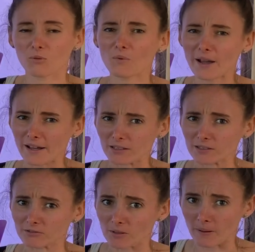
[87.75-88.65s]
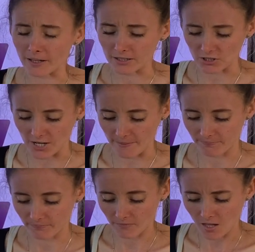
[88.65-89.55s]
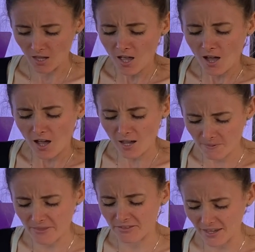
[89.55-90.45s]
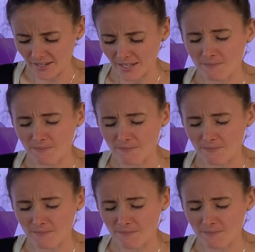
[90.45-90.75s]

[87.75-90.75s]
Well, replied Jem, I've been thinking